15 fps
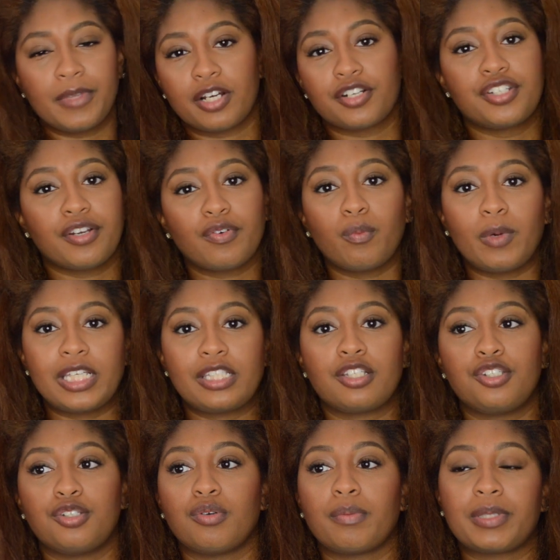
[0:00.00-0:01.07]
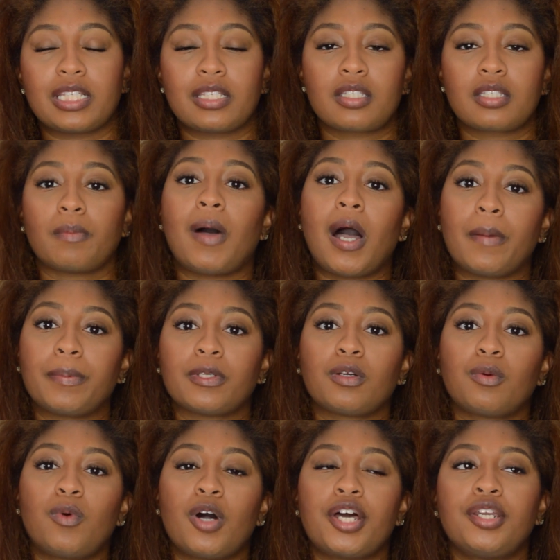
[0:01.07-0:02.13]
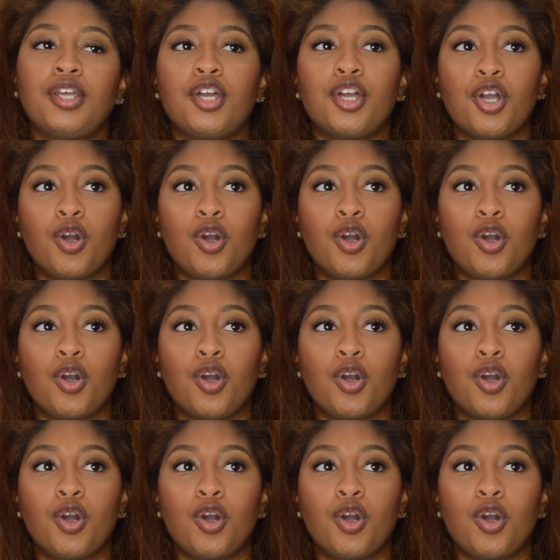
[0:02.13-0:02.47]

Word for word: There are different ways to do it, but this is a popular one